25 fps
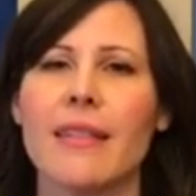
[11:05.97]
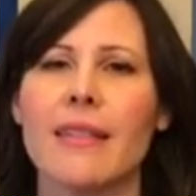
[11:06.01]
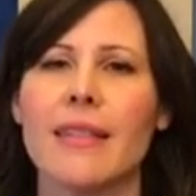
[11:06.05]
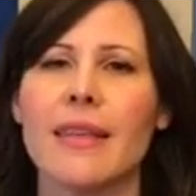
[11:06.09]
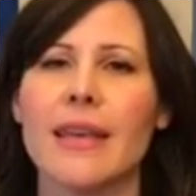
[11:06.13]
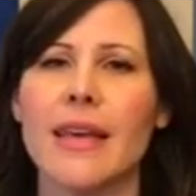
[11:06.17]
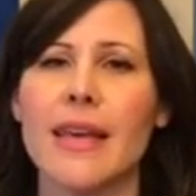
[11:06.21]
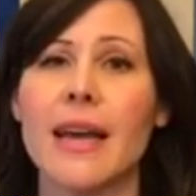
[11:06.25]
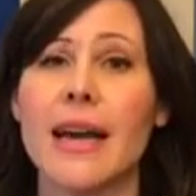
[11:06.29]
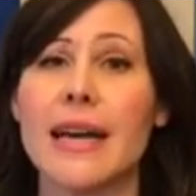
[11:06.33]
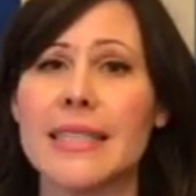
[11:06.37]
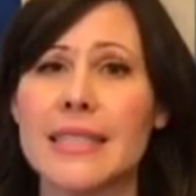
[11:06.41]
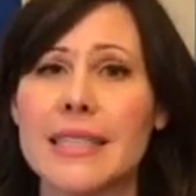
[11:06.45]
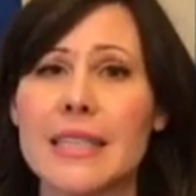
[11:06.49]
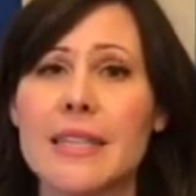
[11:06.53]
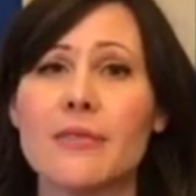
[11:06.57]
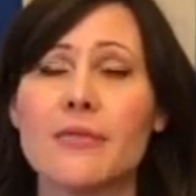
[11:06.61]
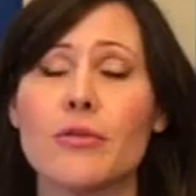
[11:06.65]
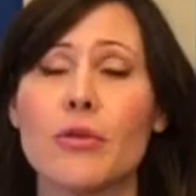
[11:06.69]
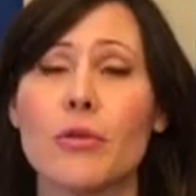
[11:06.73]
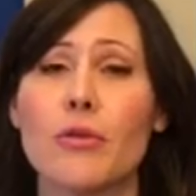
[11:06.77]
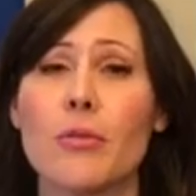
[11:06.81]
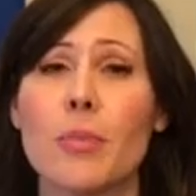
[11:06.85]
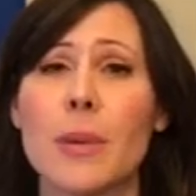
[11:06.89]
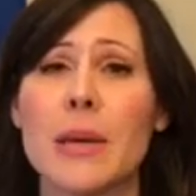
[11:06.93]
the idea
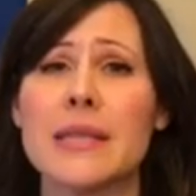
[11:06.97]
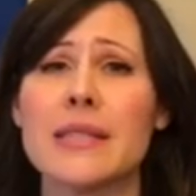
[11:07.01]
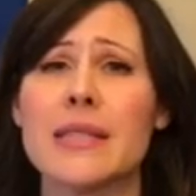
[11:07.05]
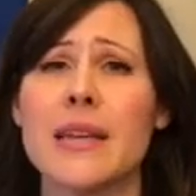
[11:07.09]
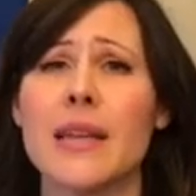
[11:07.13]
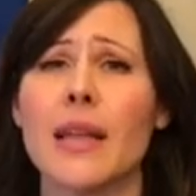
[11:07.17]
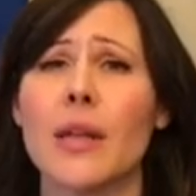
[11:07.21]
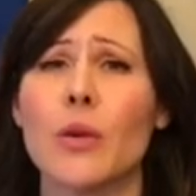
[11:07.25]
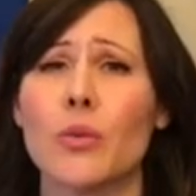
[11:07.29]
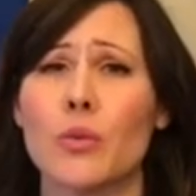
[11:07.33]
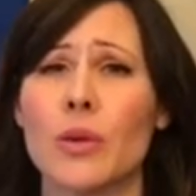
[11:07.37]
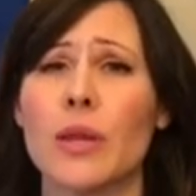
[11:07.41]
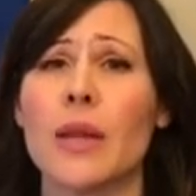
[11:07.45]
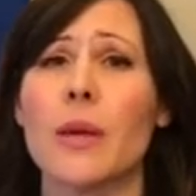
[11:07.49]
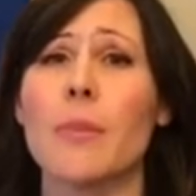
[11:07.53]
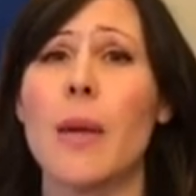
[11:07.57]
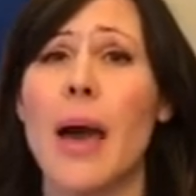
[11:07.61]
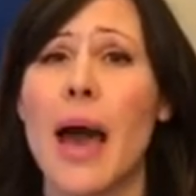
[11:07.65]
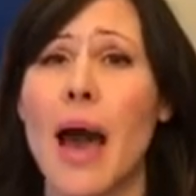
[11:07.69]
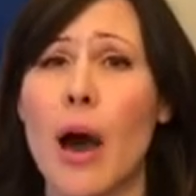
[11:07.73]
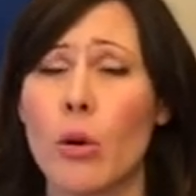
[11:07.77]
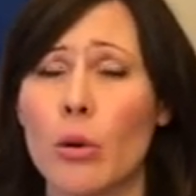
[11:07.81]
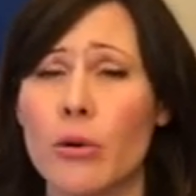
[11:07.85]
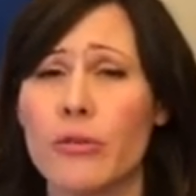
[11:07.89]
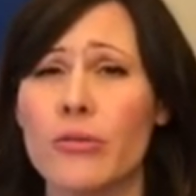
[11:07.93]
of growth mindset in really
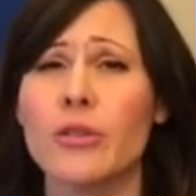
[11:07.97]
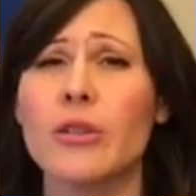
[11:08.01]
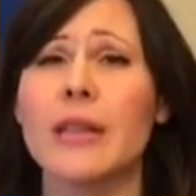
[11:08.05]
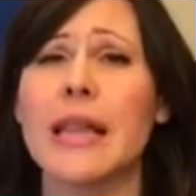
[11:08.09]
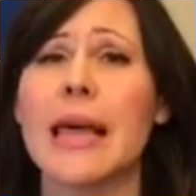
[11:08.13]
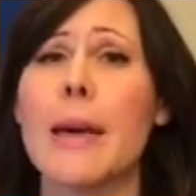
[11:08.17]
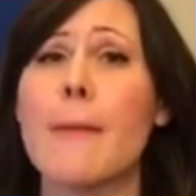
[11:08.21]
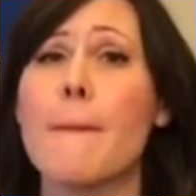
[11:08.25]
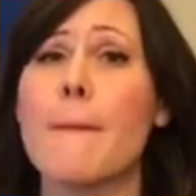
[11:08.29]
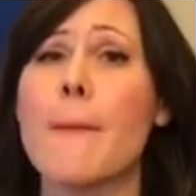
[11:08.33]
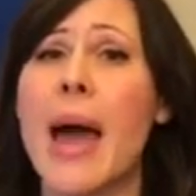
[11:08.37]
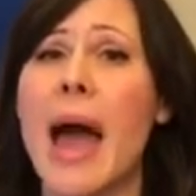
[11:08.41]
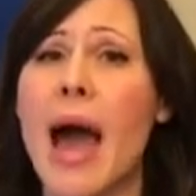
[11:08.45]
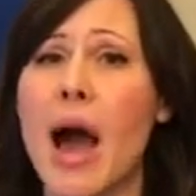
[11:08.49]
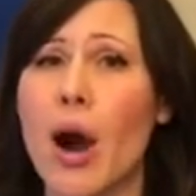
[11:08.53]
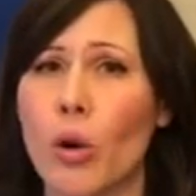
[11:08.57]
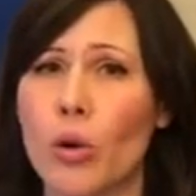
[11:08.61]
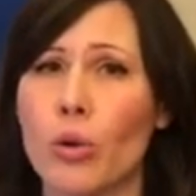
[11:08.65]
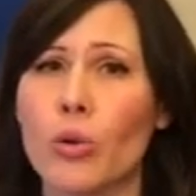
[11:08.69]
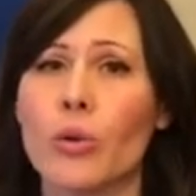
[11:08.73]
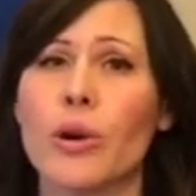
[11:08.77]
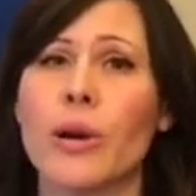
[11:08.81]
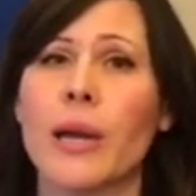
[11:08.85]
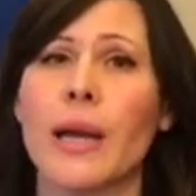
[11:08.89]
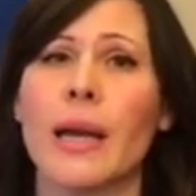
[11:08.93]
powerful,
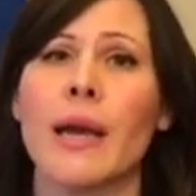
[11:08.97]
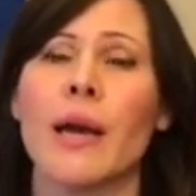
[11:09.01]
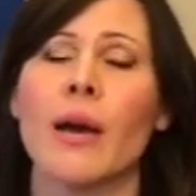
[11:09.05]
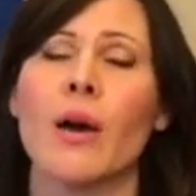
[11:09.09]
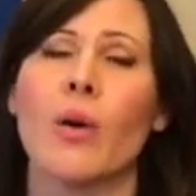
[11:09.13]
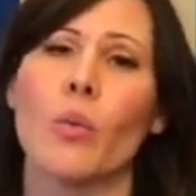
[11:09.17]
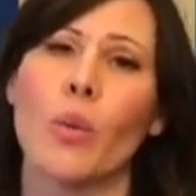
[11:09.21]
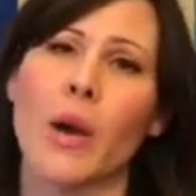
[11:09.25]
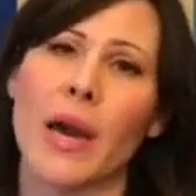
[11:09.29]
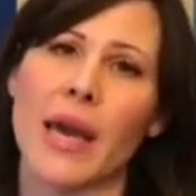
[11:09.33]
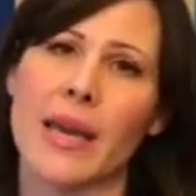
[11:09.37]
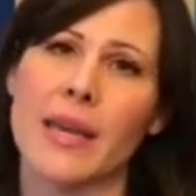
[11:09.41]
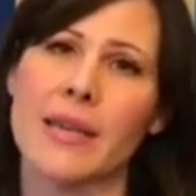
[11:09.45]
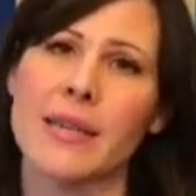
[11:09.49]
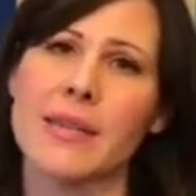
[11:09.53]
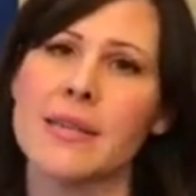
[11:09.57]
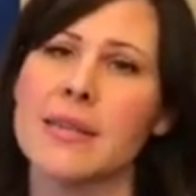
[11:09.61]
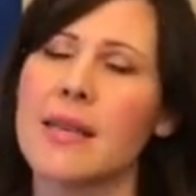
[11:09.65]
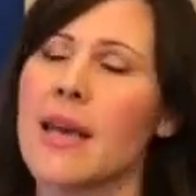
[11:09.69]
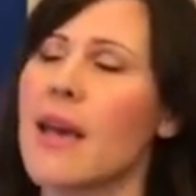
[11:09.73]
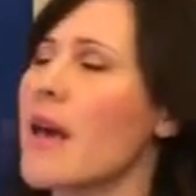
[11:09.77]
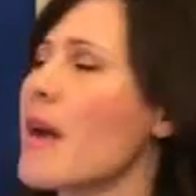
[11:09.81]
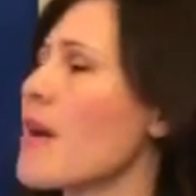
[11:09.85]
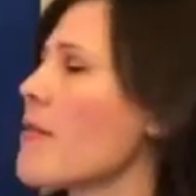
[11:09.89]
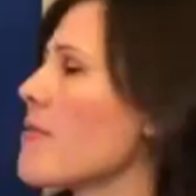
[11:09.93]
empowering
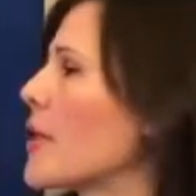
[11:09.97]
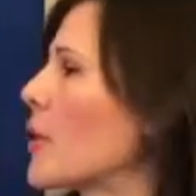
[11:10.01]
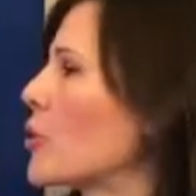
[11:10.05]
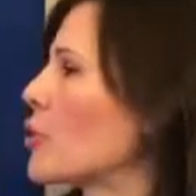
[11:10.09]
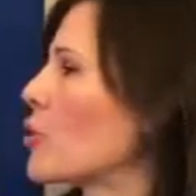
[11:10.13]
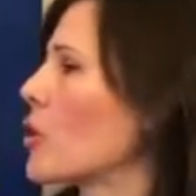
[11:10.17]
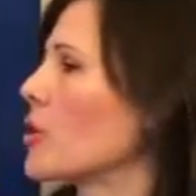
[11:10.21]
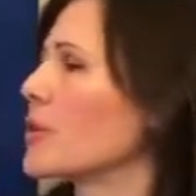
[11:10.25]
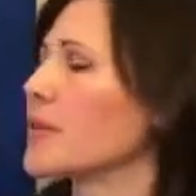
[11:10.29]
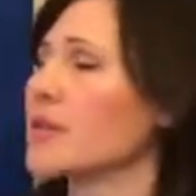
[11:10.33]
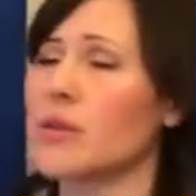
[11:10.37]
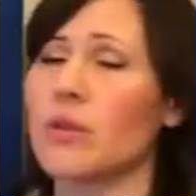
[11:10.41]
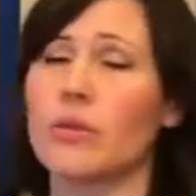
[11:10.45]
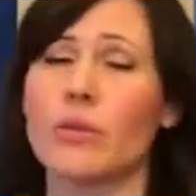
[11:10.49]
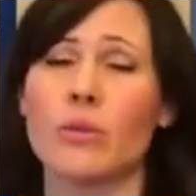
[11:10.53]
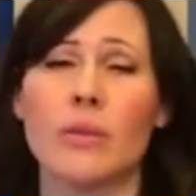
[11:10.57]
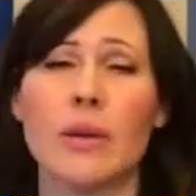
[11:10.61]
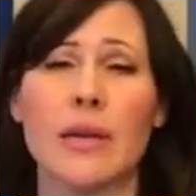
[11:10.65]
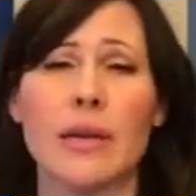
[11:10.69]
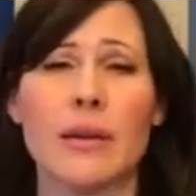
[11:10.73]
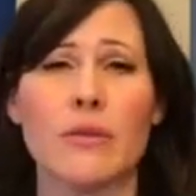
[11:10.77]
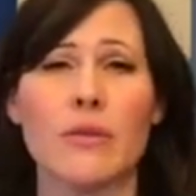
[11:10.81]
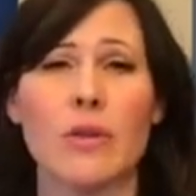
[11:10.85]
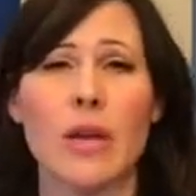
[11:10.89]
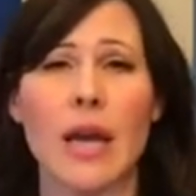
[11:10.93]
ways that are also
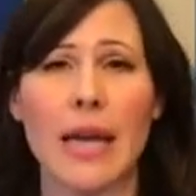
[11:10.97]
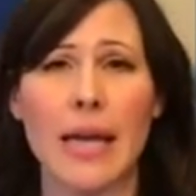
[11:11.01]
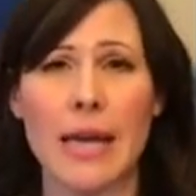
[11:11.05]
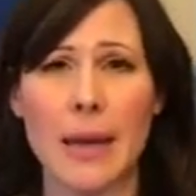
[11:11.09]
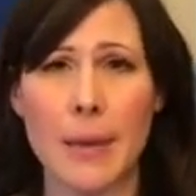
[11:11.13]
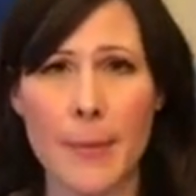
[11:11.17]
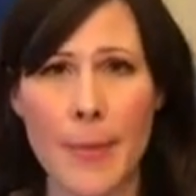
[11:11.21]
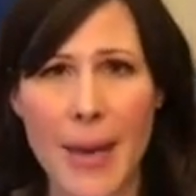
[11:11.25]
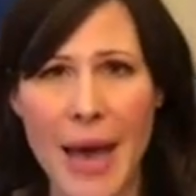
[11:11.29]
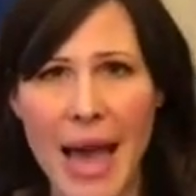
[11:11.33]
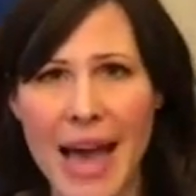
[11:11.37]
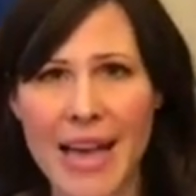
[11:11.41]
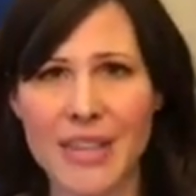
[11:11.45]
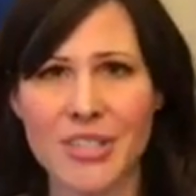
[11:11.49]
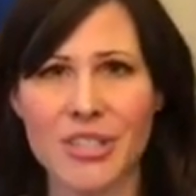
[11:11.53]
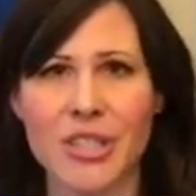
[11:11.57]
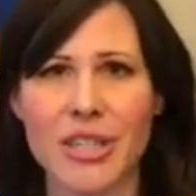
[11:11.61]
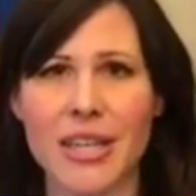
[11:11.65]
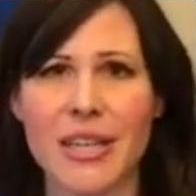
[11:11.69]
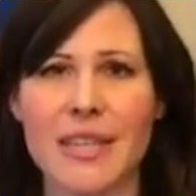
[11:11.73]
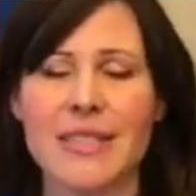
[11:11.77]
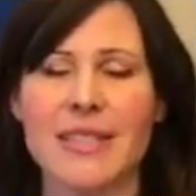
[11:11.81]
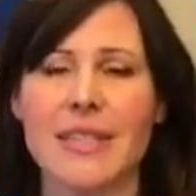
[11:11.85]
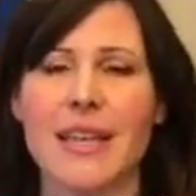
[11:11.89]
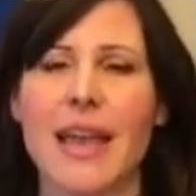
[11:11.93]

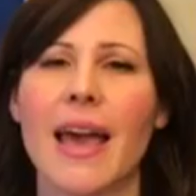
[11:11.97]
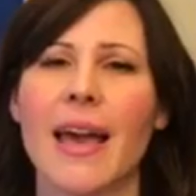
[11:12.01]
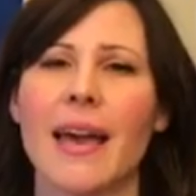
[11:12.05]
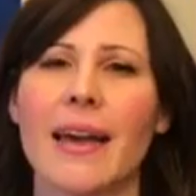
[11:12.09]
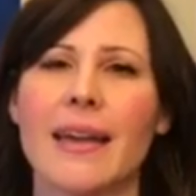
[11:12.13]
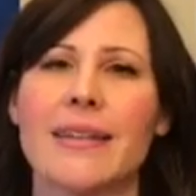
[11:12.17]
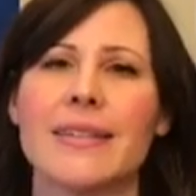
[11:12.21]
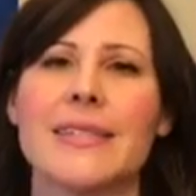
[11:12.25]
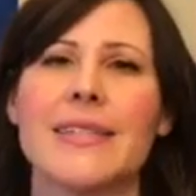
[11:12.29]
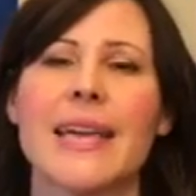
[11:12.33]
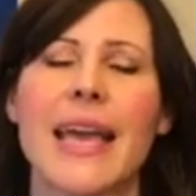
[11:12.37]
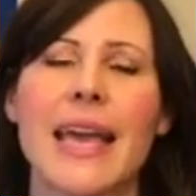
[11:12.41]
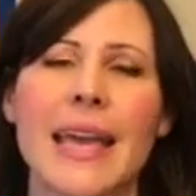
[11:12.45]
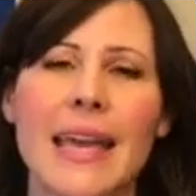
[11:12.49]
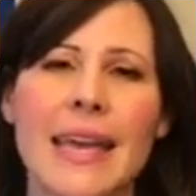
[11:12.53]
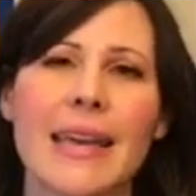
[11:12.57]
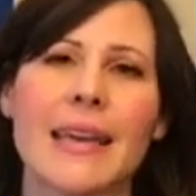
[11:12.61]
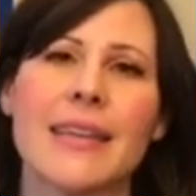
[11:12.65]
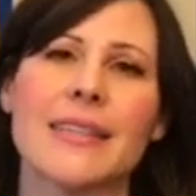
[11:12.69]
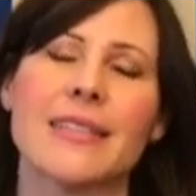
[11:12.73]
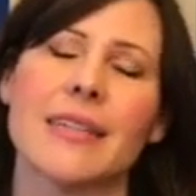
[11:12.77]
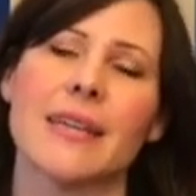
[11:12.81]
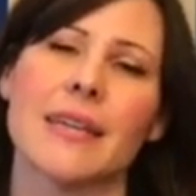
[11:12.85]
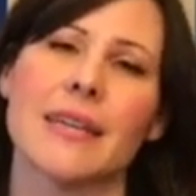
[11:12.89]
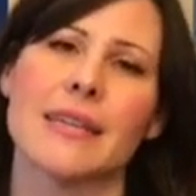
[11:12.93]
compassionate and
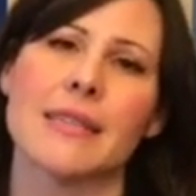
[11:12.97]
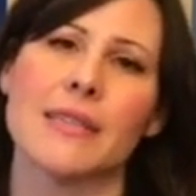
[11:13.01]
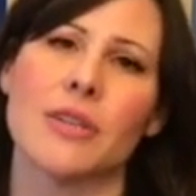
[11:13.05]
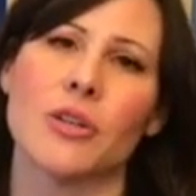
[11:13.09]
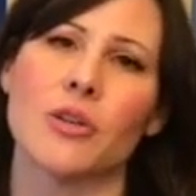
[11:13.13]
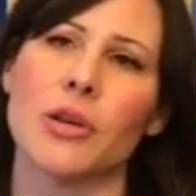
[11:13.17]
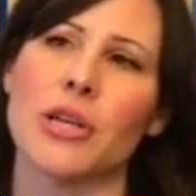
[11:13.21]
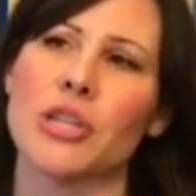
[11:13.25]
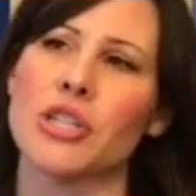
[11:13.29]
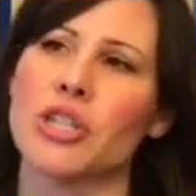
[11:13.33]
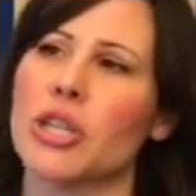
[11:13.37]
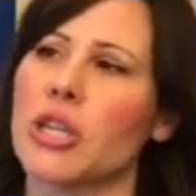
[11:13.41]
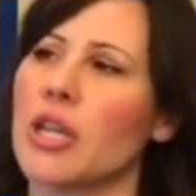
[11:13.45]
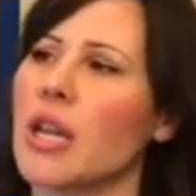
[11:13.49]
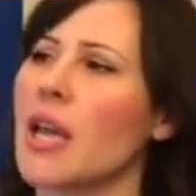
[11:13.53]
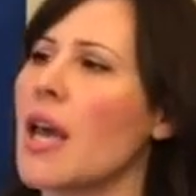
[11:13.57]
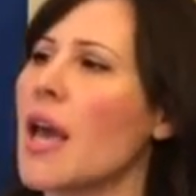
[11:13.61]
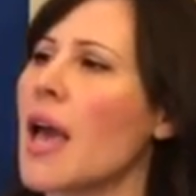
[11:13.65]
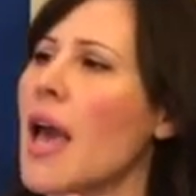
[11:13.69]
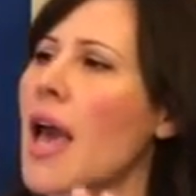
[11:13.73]
taking into consideration